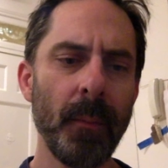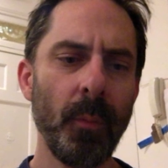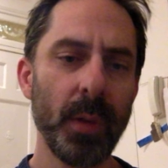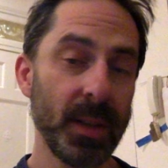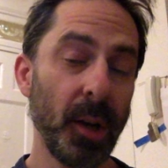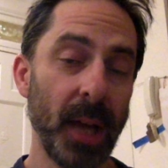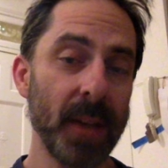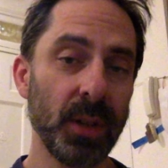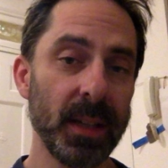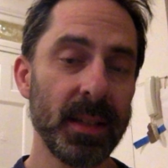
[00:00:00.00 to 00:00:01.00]
Whereas the
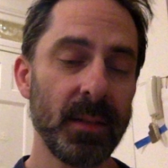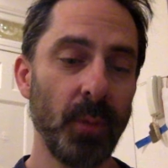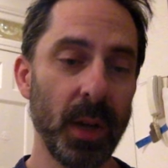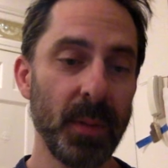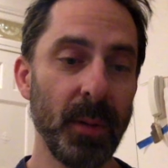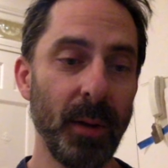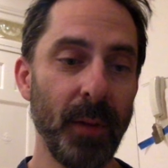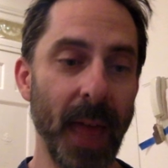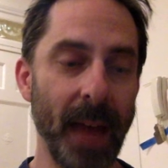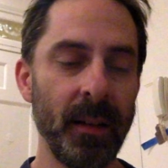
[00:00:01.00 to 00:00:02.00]
location list works pretty well
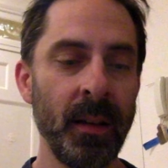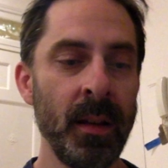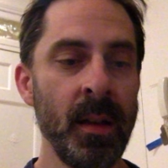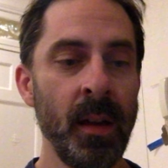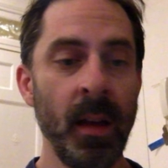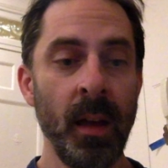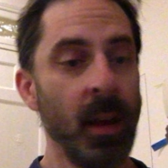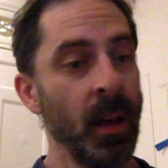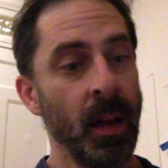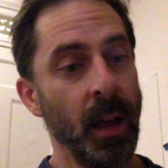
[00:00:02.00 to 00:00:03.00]
for that.
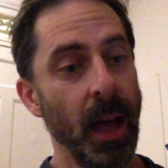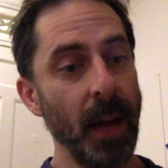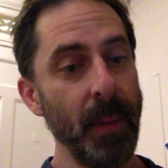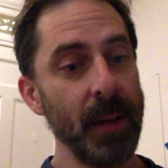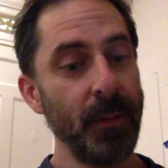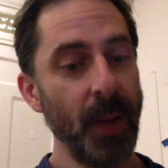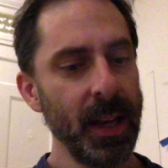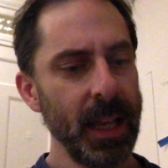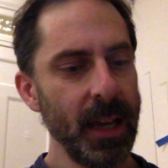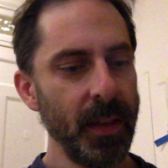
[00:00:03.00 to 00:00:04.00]
And
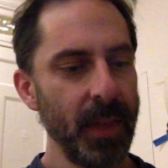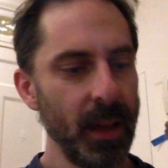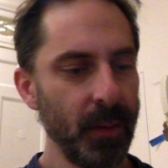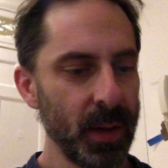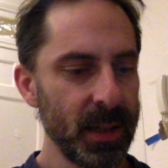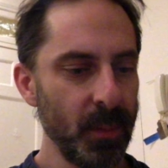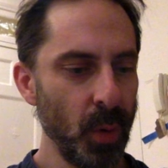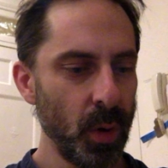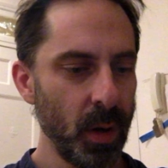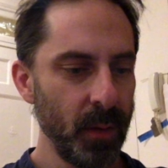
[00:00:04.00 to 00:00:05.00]
finally, I think I've got some
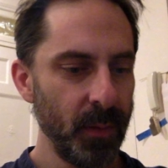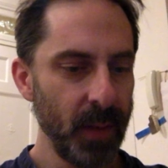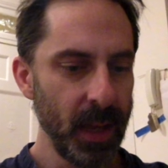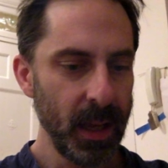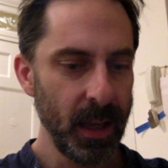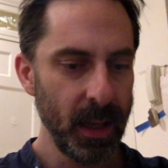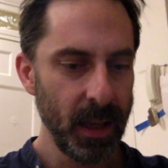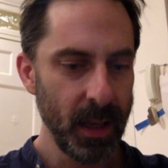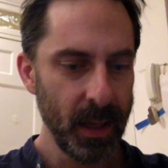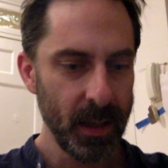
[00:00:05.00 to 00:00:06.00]
more config
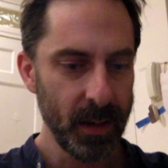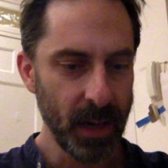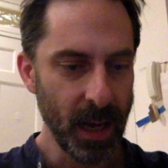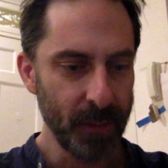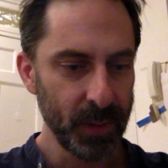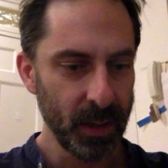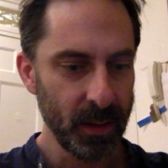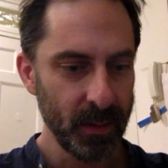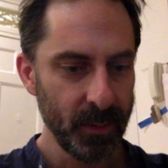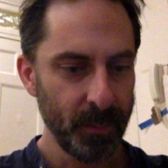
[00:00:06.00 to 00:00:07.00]
in an
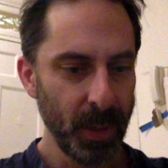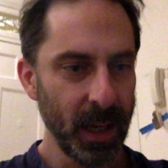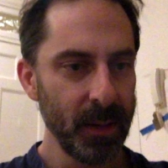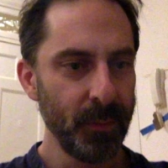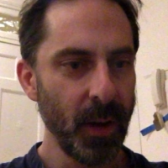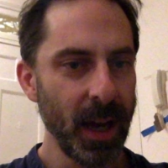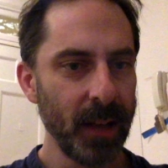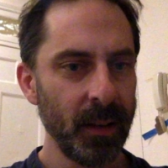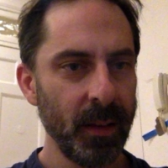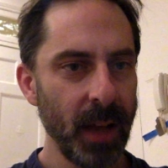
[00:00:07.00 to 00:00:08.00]
after plugin
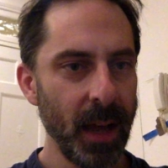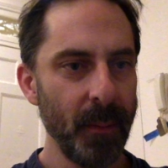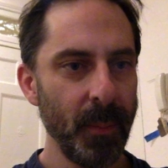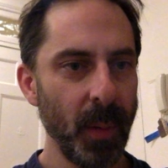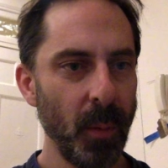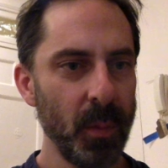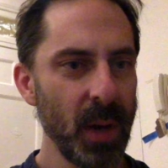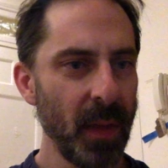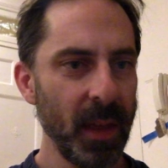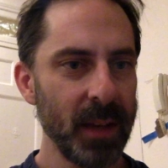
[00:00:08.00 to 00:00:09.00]
file, but
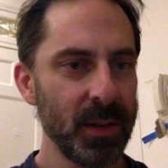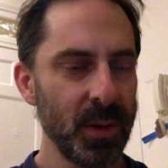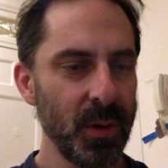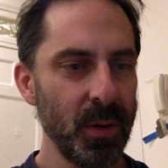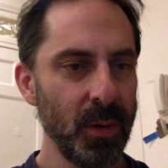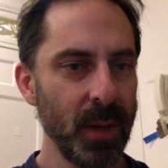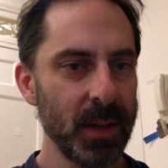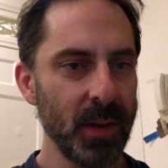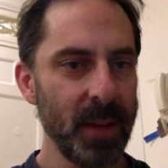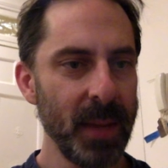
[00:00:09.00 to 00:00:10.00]
nothing too
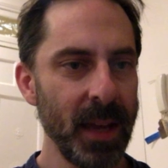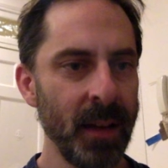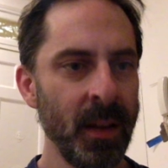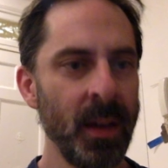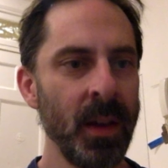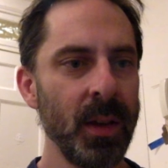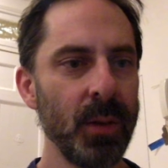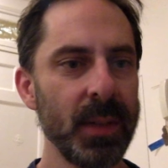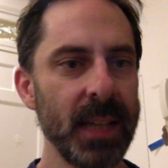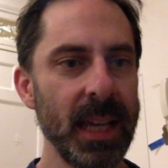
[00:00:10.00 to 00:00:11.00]
extreme here.
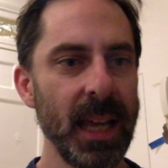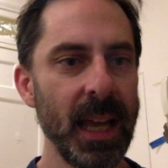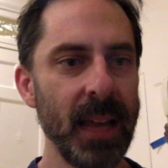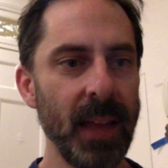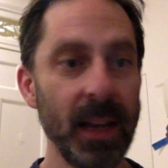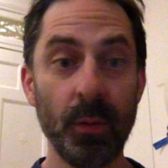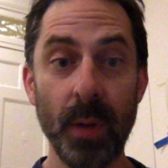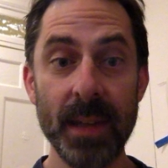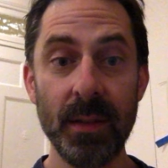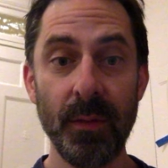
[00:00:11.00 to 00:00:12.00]
You'll see here that in
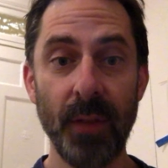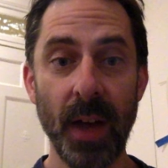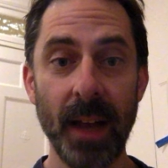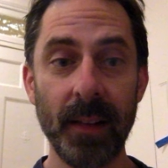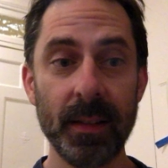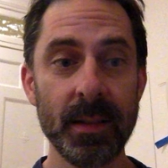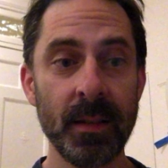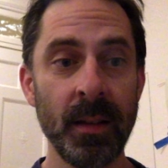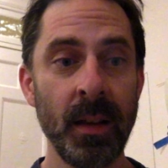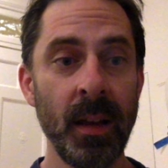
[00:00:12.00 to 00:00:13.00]
reason
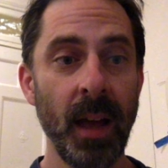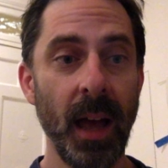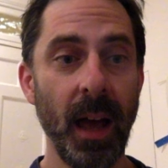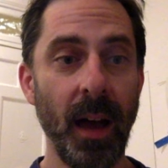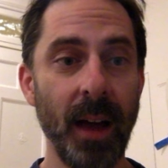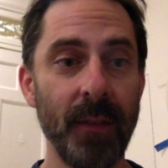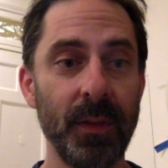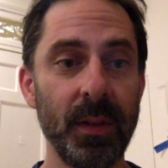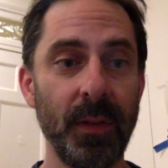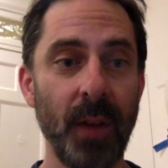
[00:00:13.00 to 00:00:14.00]
files,
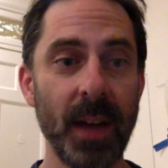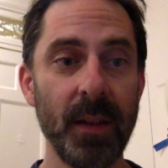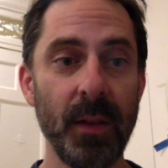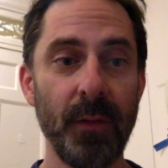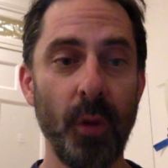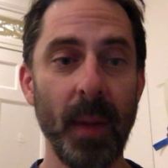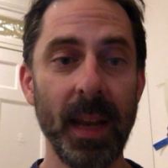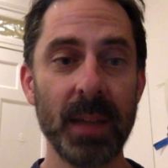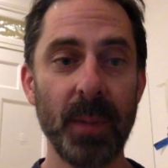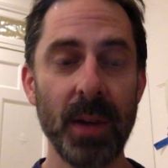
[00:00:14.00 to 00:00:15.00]
I've defined the
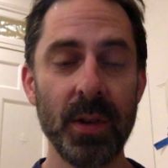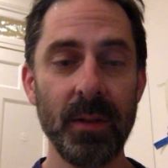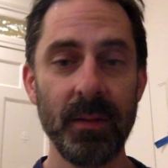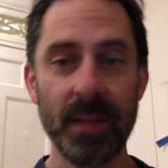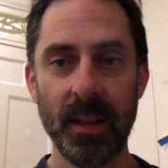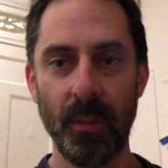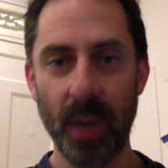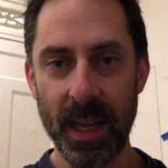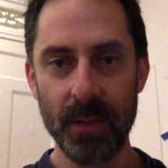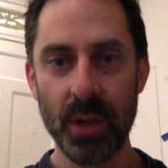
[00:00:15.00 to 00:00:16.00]
format expression so that
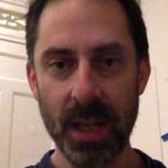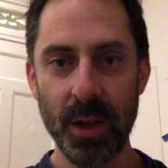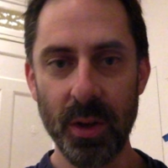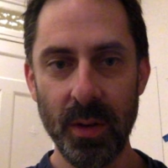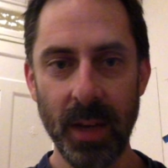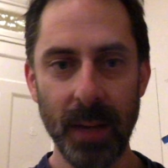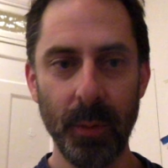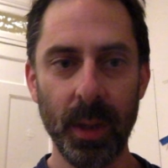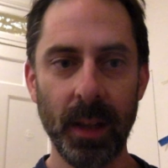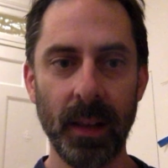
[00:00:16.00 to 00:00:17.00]
when I hit GQ, it
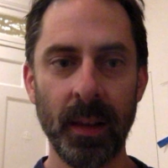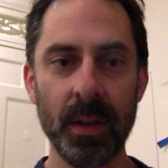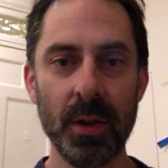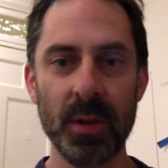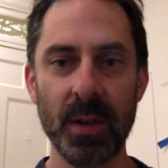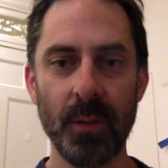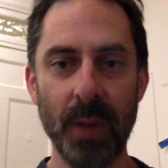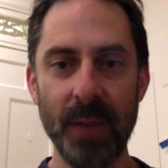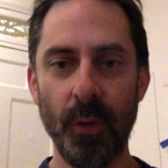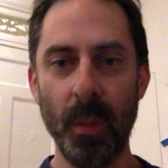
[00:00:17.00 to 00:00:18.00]
will use
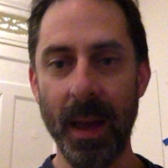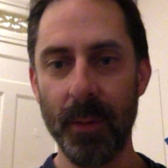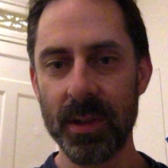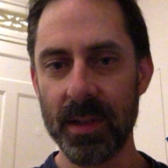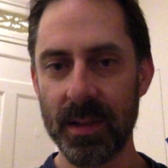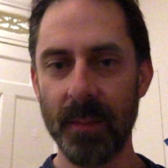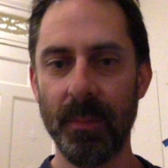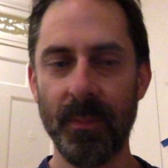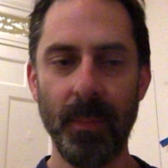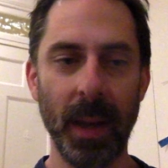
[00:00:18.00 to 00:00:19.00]
reformat, which is the
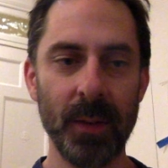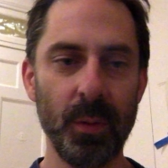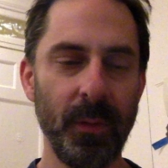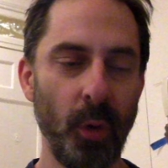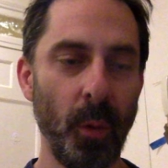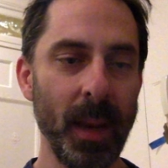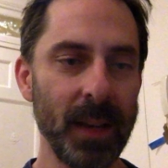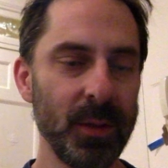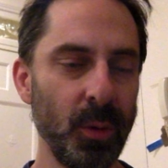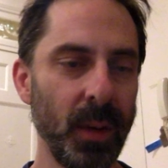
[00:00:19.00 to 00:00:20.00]
bundled
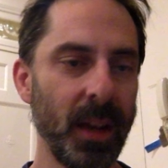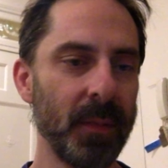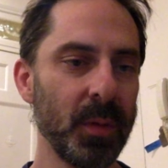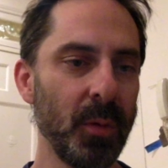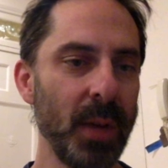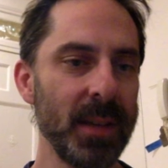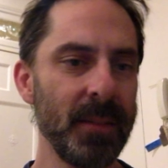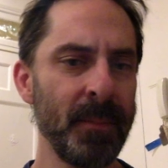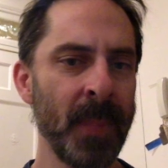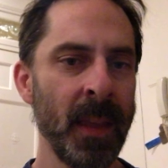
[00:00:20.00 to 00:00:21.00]
formatting tool that comes with
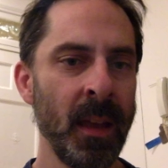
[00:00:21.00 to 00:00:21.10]
Reason.